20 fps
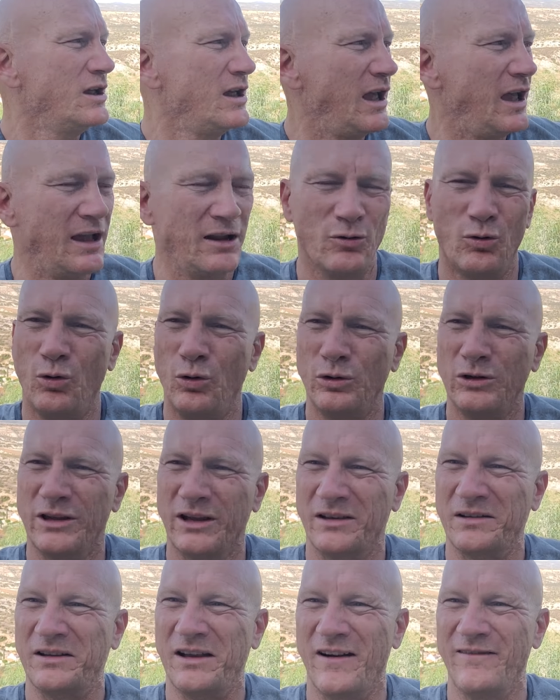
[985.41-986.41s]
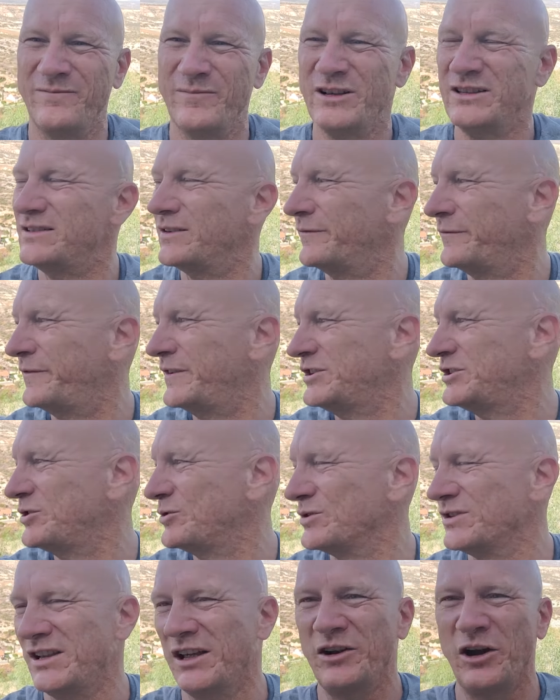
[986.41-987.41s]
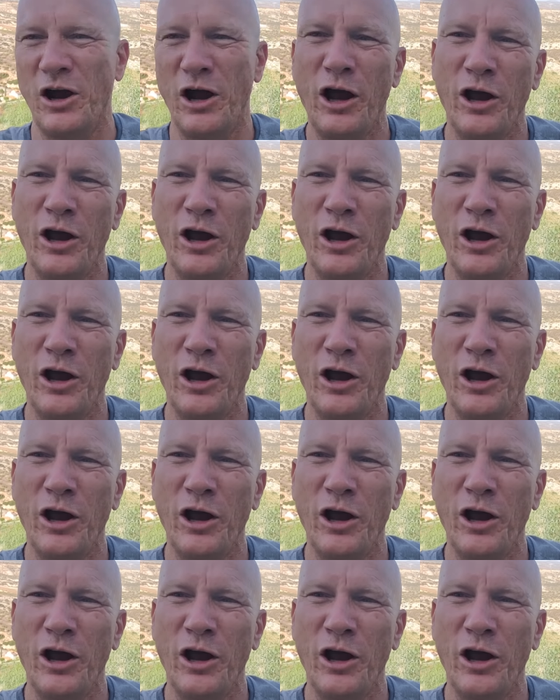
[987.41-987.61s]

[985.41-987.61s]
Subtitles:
and all the government officials that are